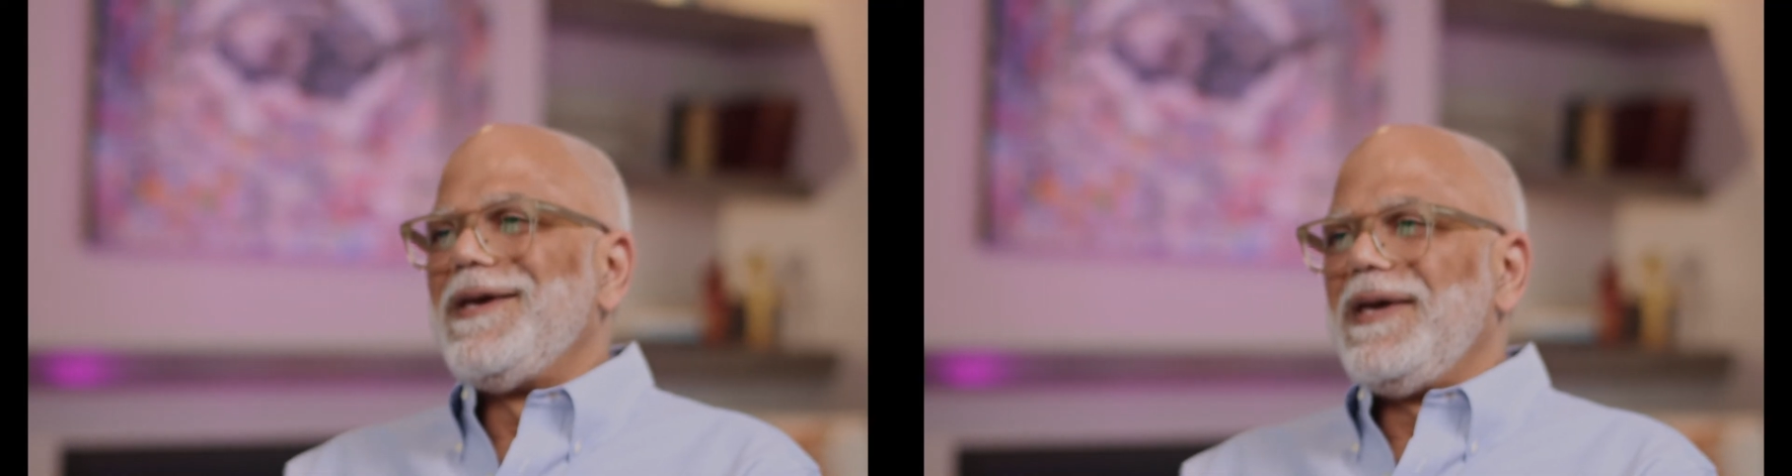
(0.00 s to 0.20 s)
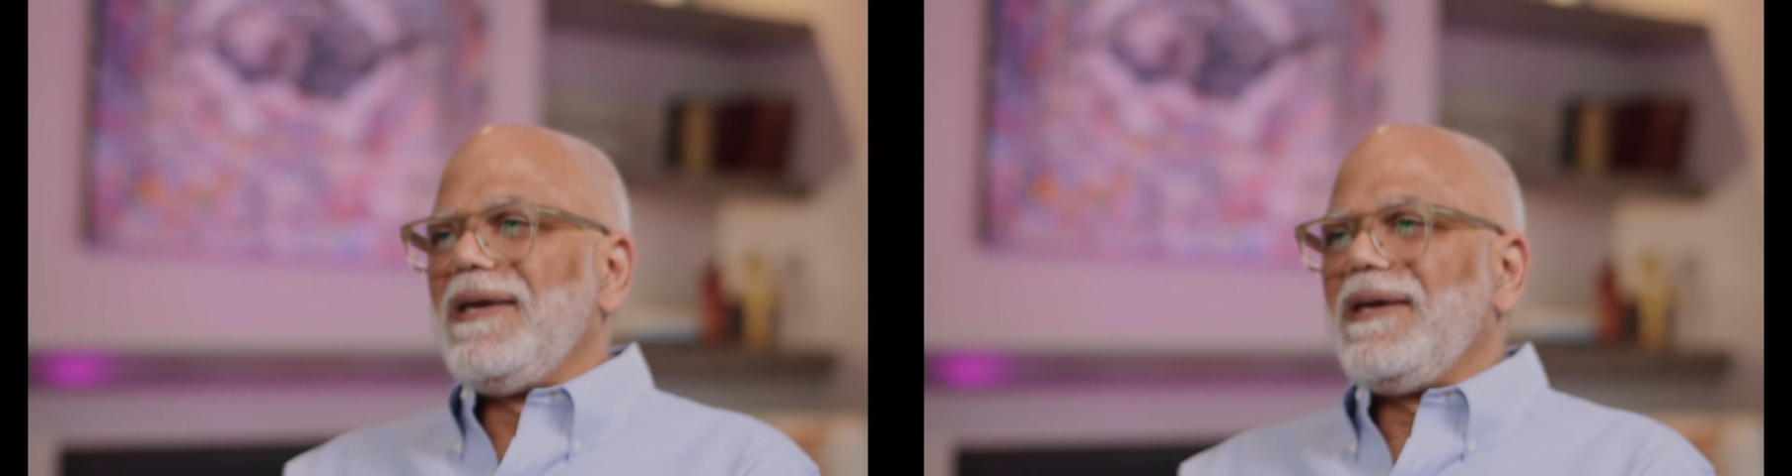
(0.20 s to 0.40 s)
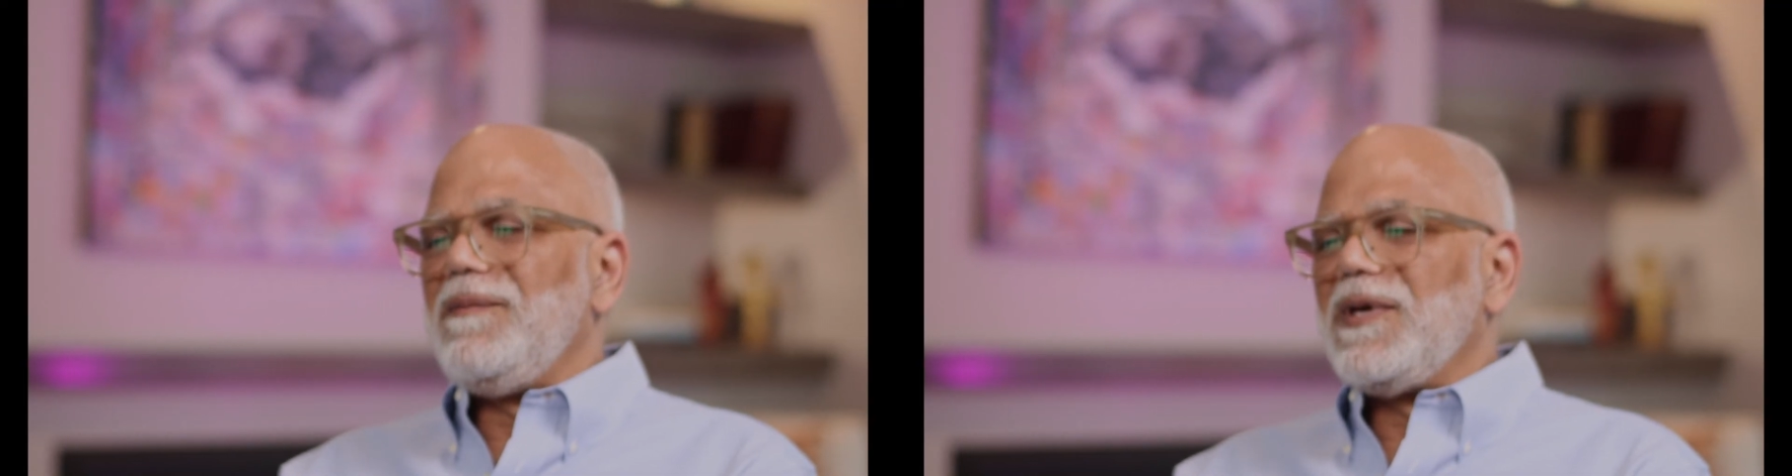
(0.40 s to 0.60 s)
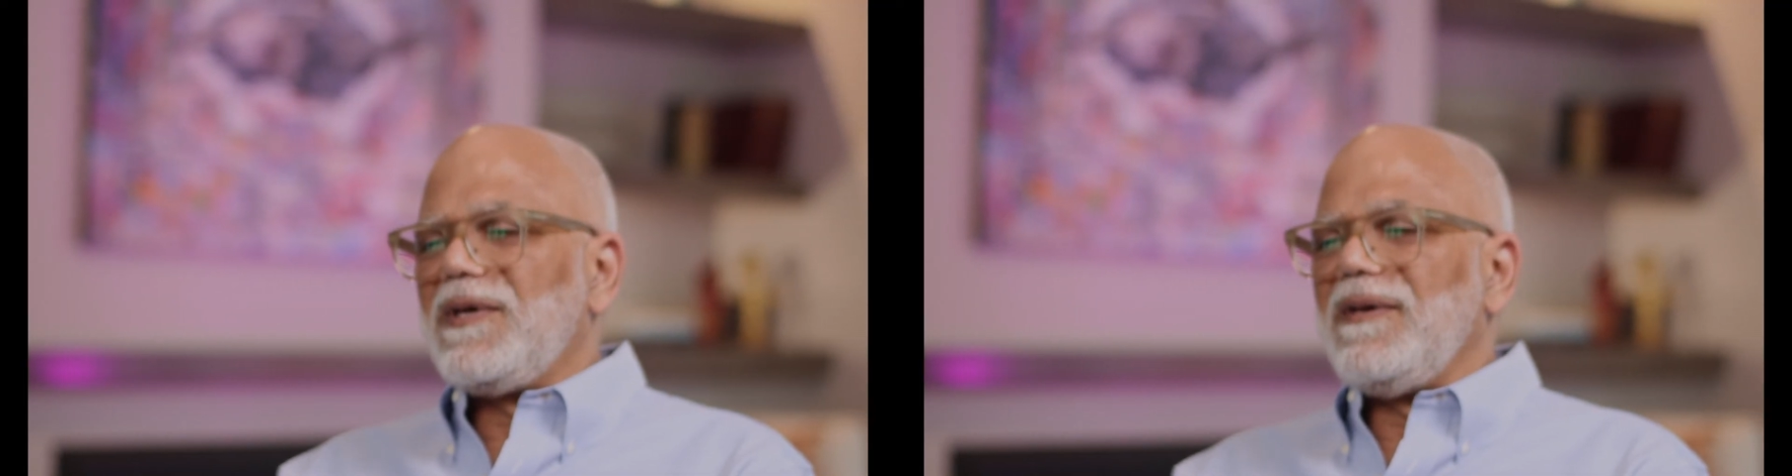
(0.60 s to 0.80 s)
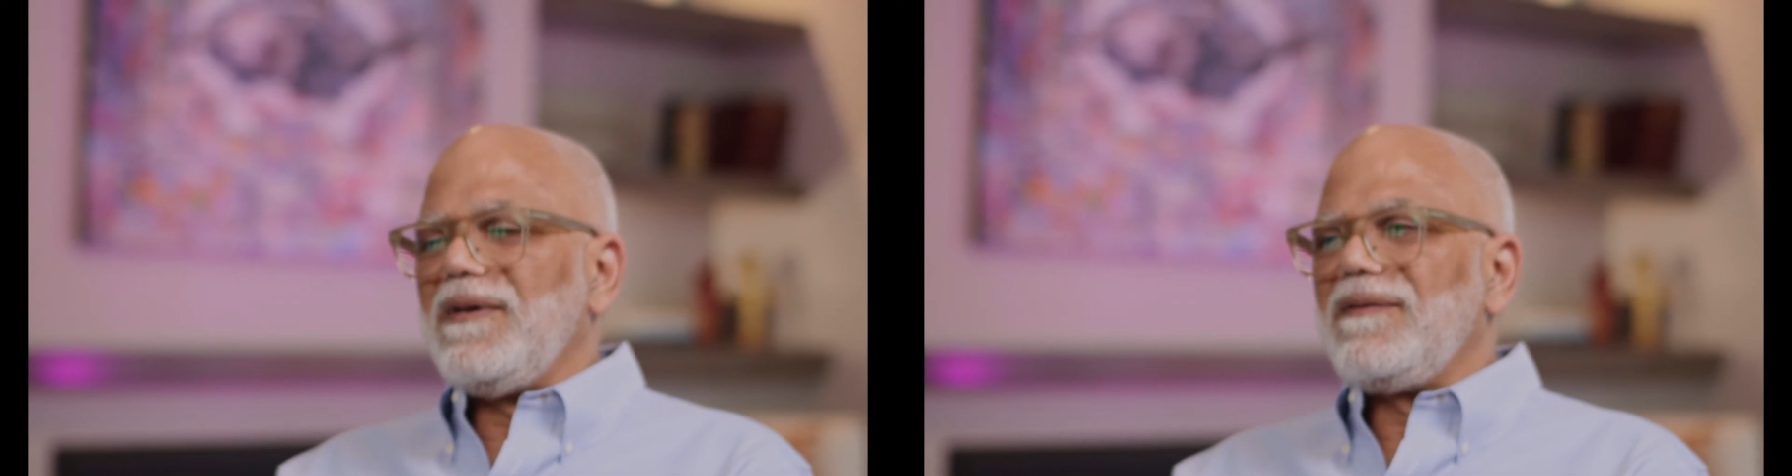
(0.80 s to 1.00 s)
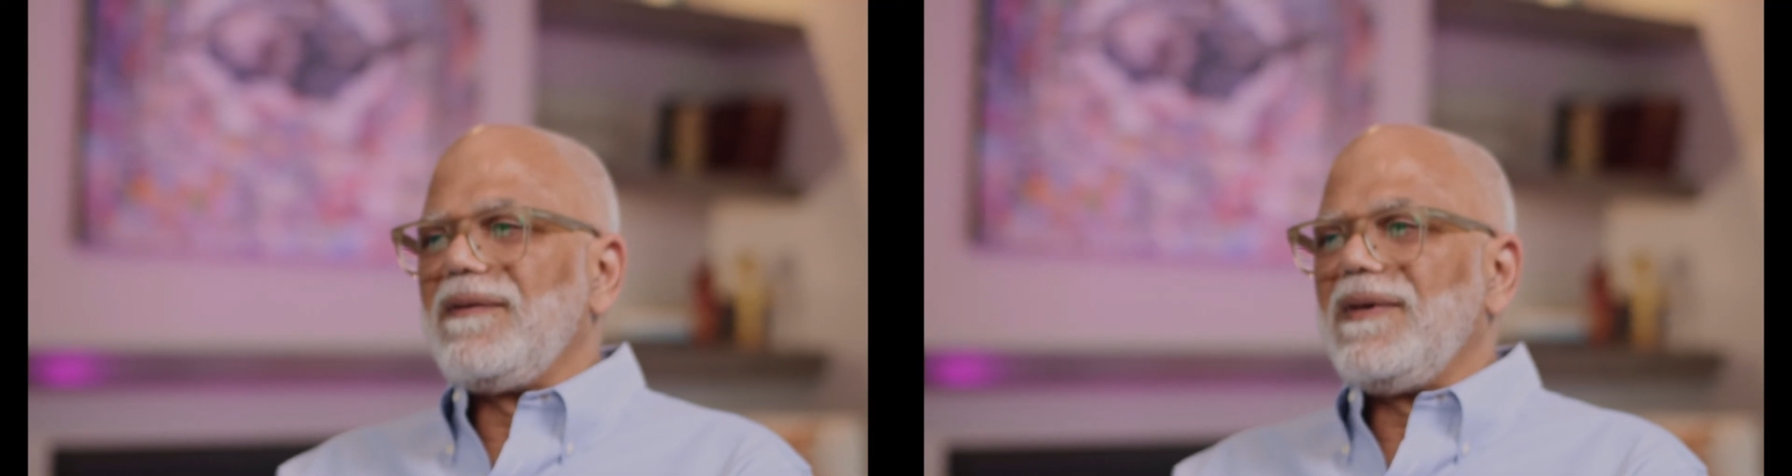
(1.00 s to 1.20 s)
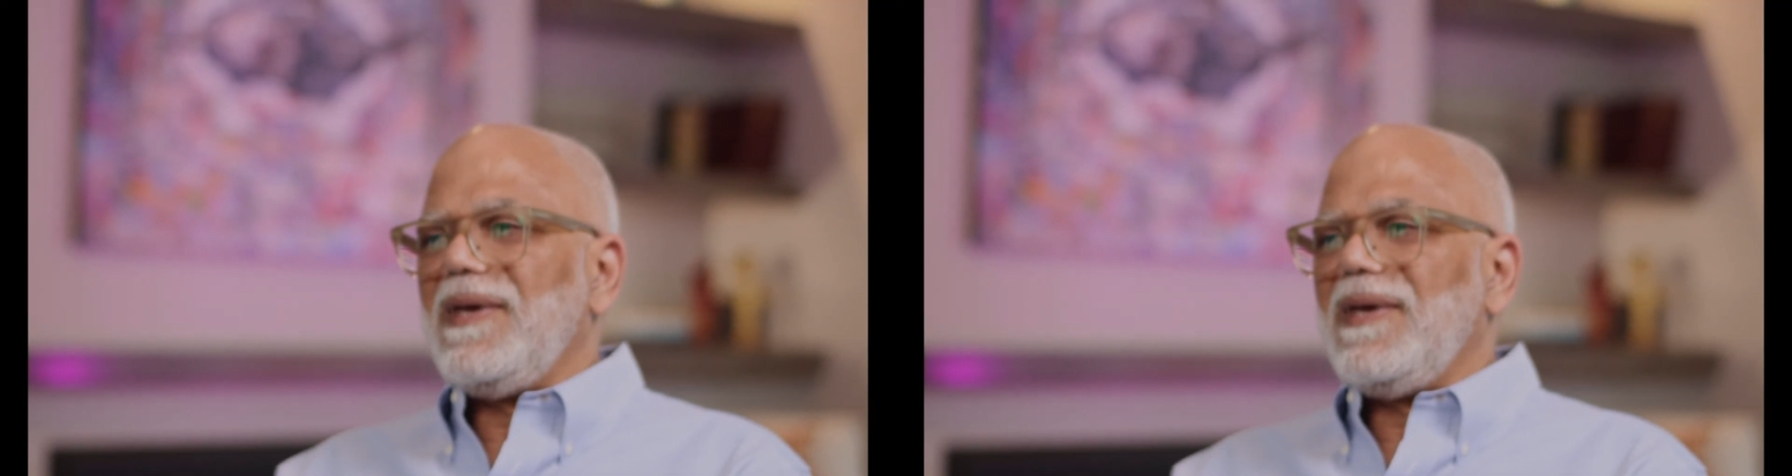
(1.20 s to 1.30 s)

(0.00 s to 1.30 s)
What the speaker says: and gave me a kiss.